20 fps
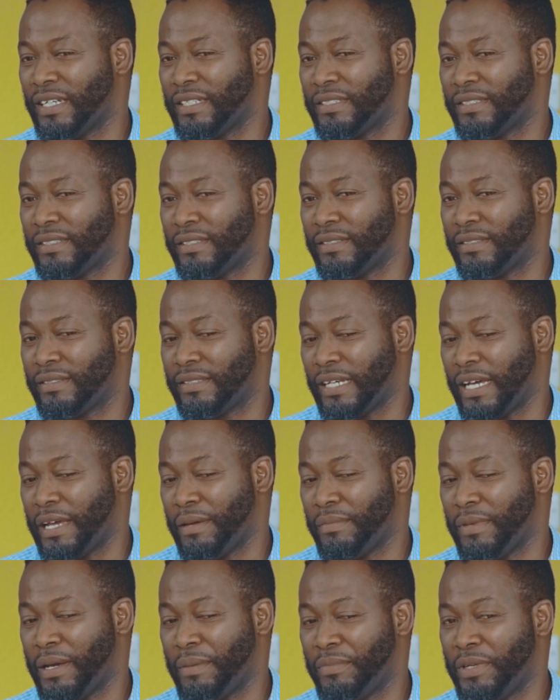such
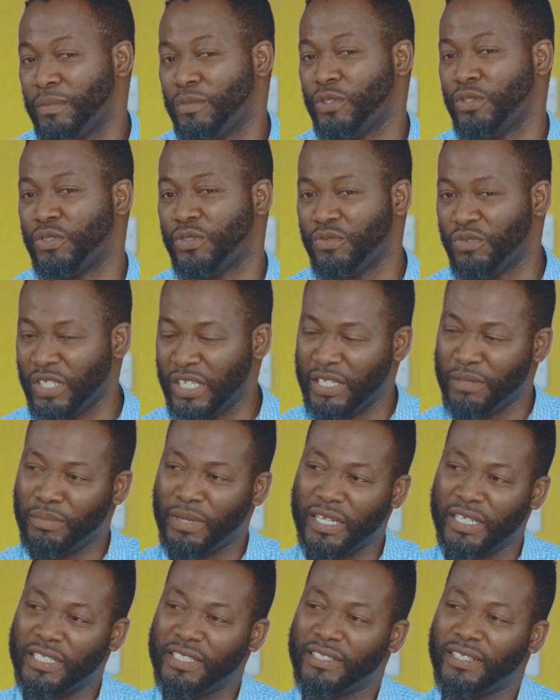time I'm able to
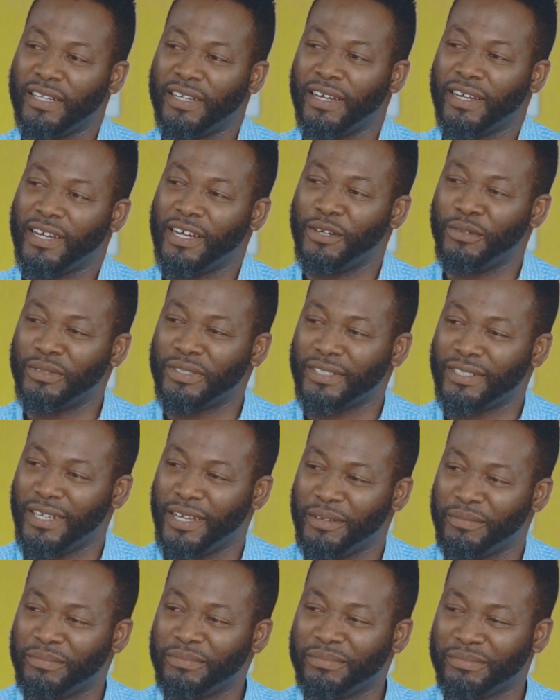really manage that account.
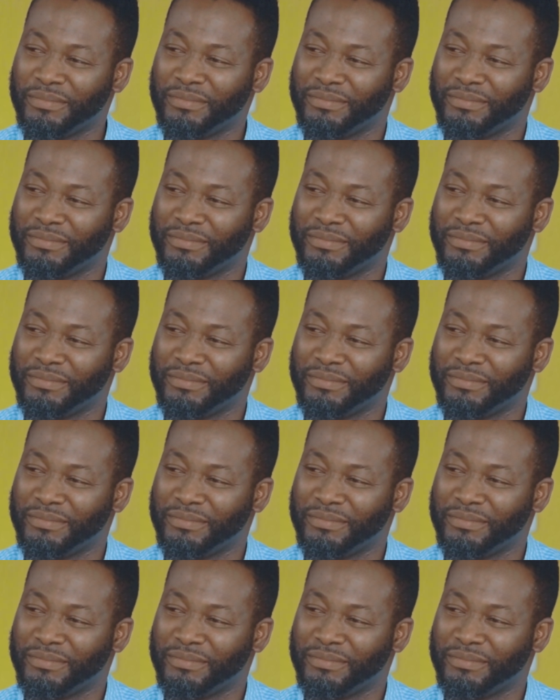Yeah.